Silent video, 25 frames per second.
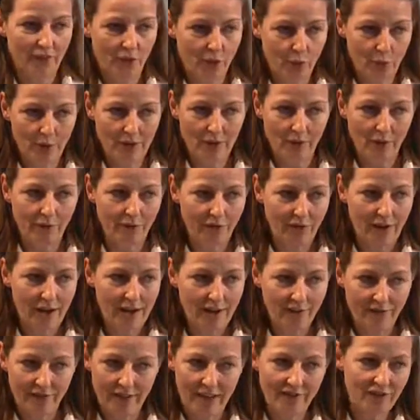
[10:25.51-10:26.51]
3 or
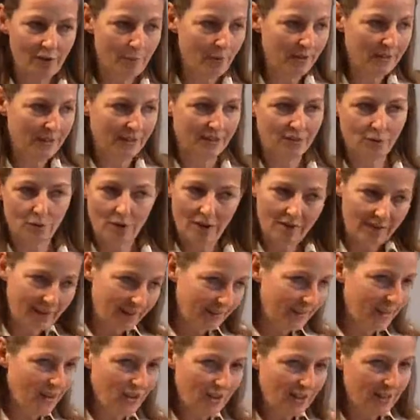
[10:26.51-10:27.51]
5, everybody is
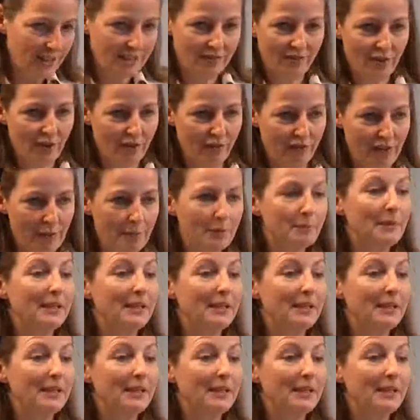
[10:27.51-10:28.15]
traveling there and it's very famous,